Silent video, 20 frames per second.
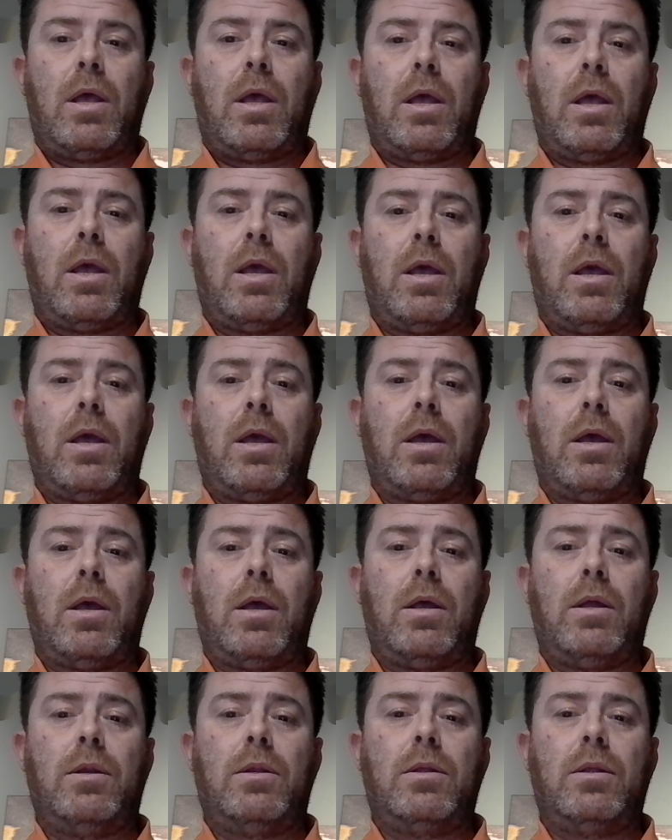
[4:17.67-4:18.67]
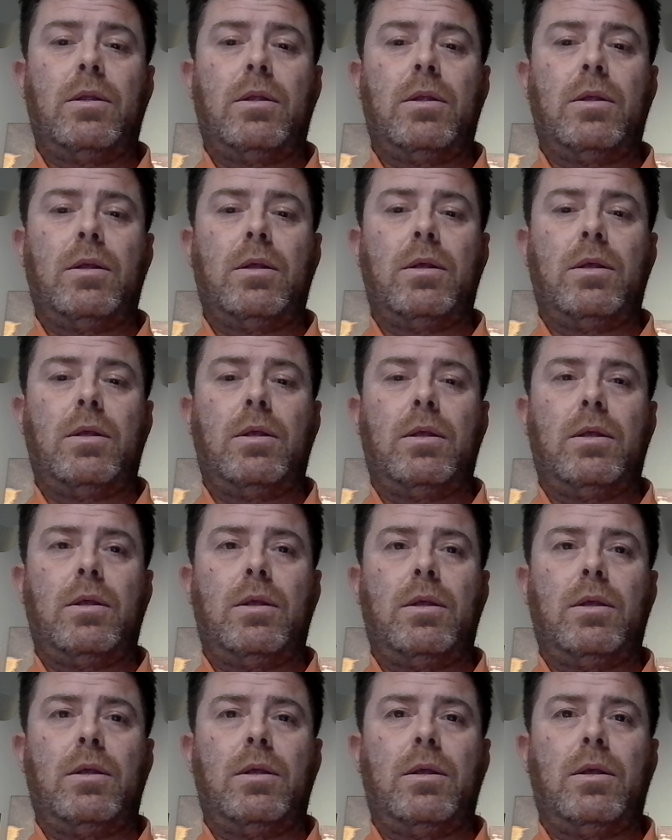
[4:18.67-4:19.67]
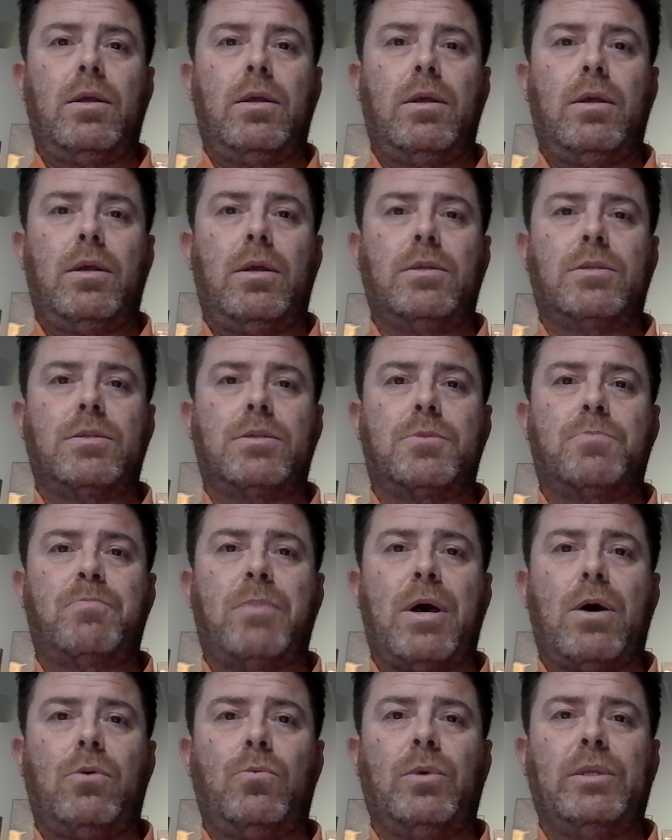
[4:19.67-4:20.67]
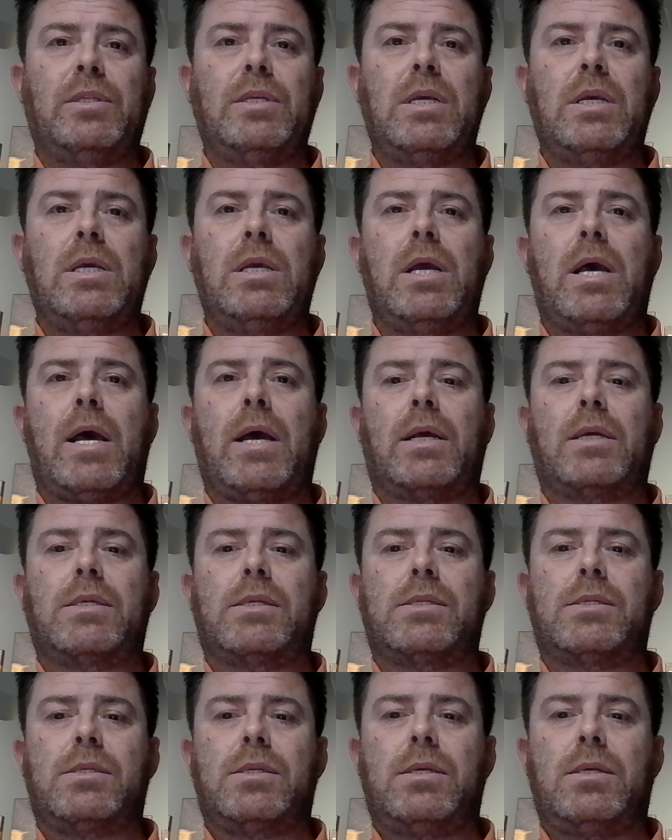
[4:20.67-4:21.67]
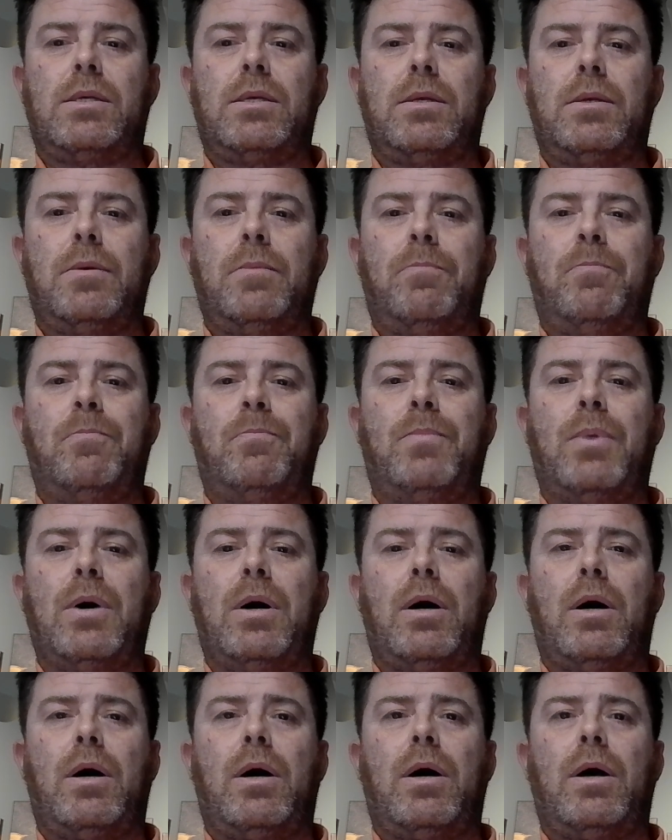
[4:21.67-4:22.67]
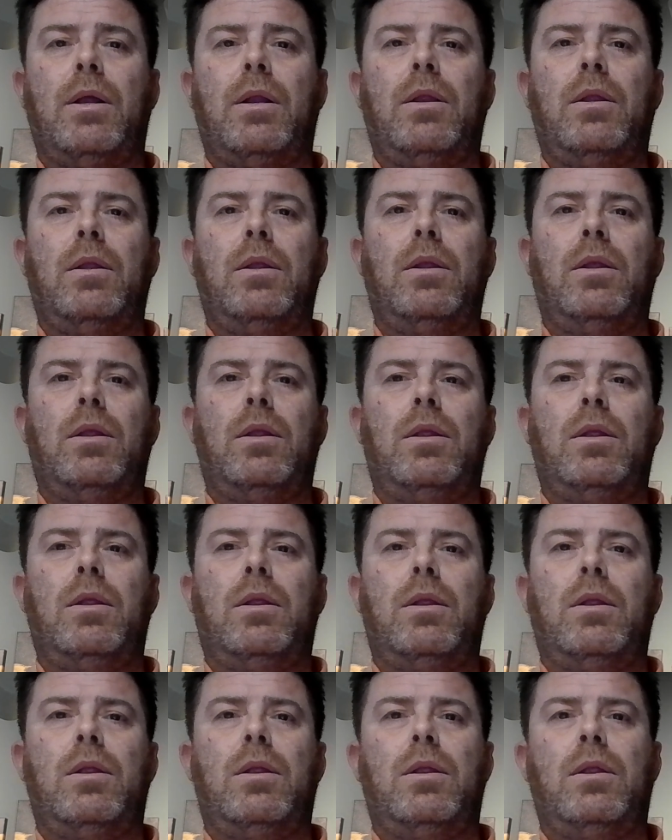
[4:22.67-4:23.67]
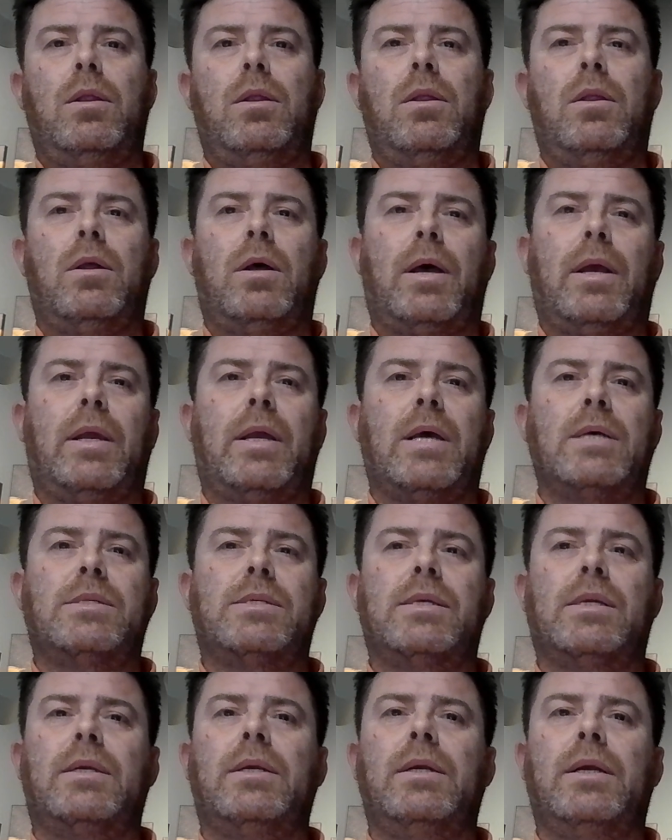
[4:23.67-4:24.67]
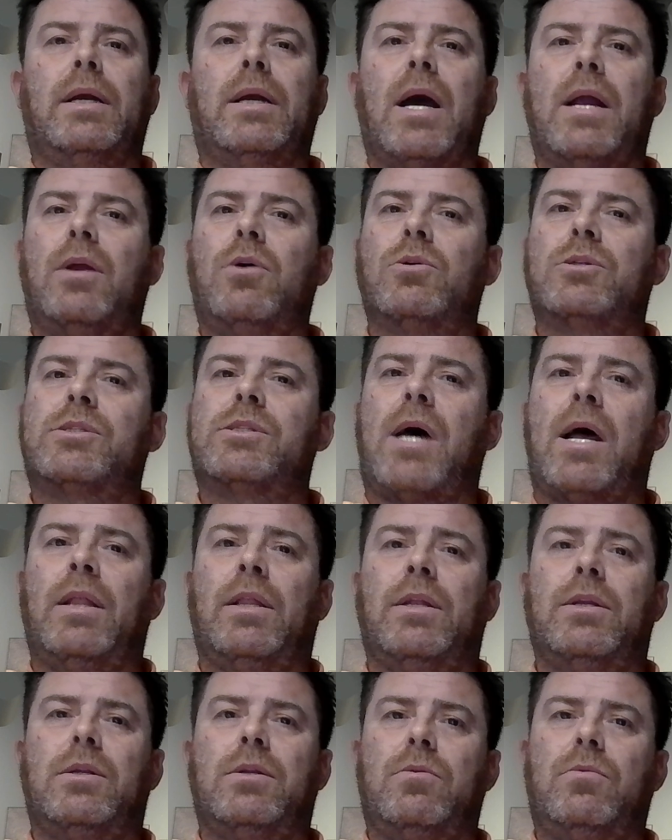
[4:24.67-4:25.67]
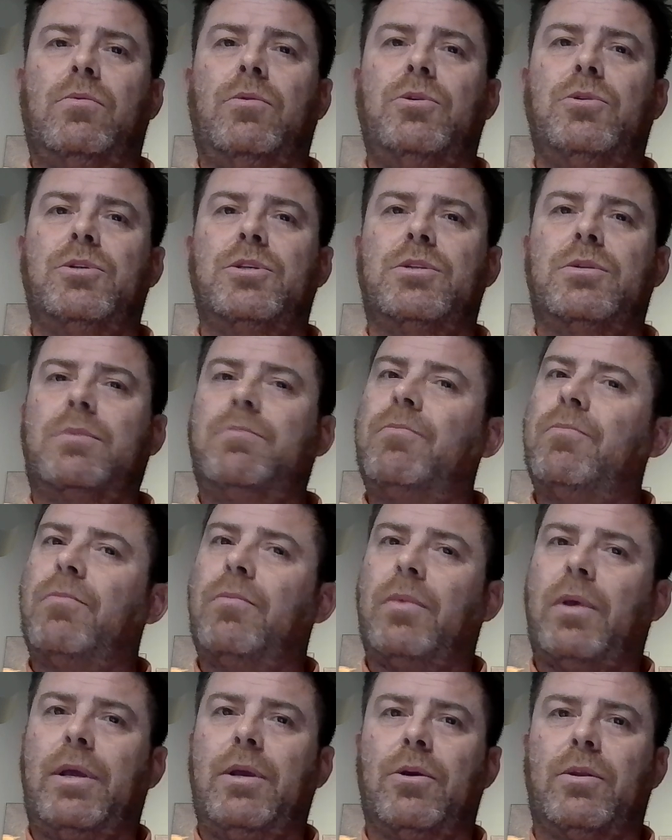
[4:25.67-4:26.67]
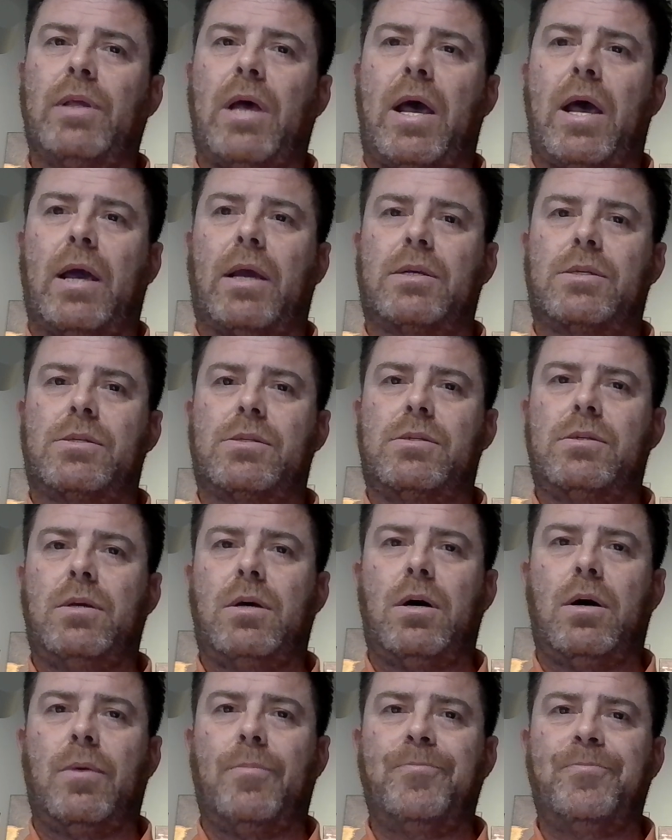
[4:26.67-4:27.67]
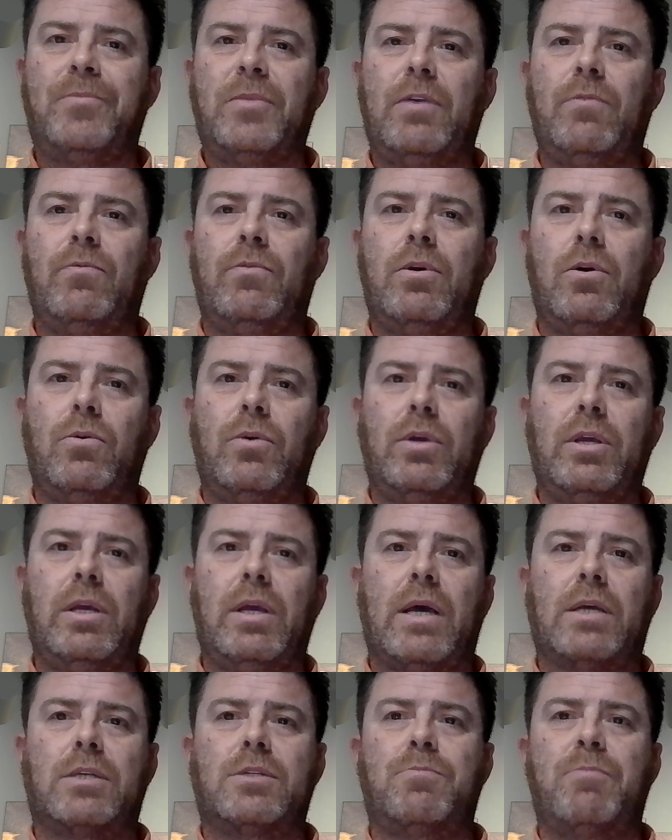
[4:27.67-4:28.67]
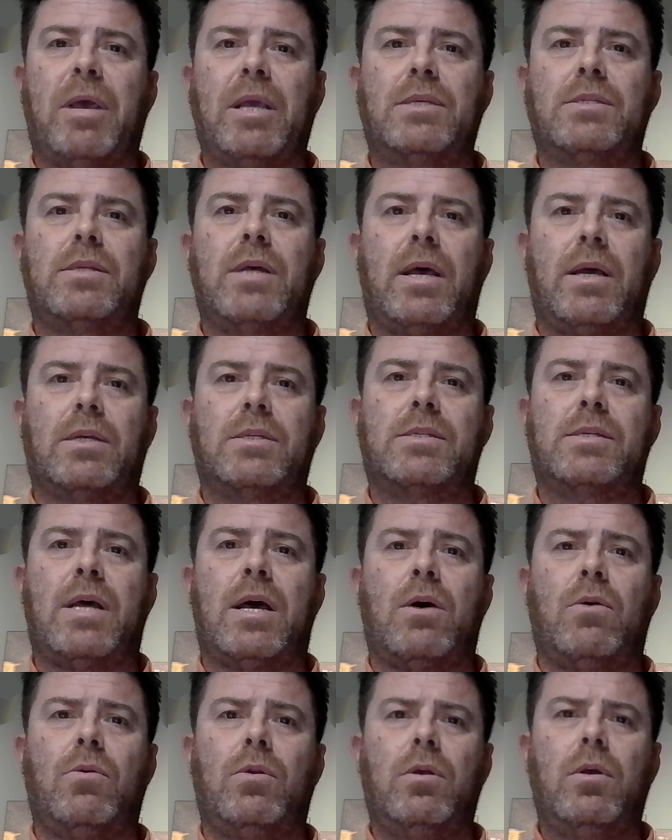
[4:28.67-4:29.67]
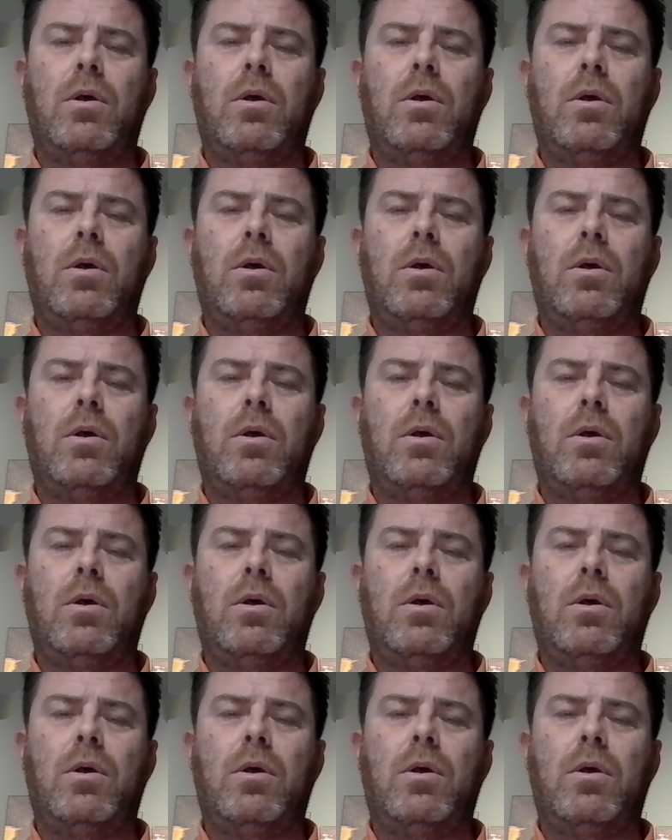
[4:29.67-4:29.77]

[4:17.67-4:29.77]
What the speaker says: and it's spelled with the EX, but I guess it kind of goes silent. You just hear the X, even though EX makes the X sound.